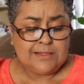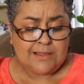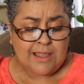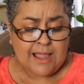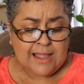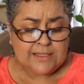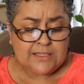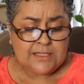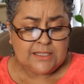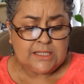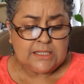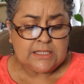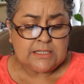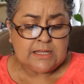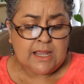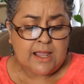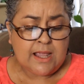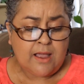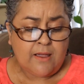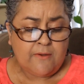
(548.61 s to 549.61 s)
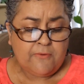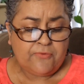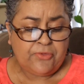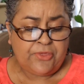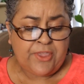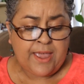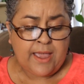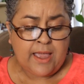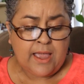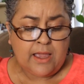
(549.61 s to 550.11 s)
lots of stuff
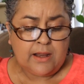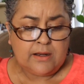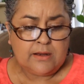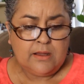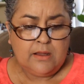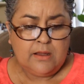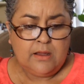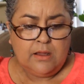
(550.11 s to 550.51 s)
that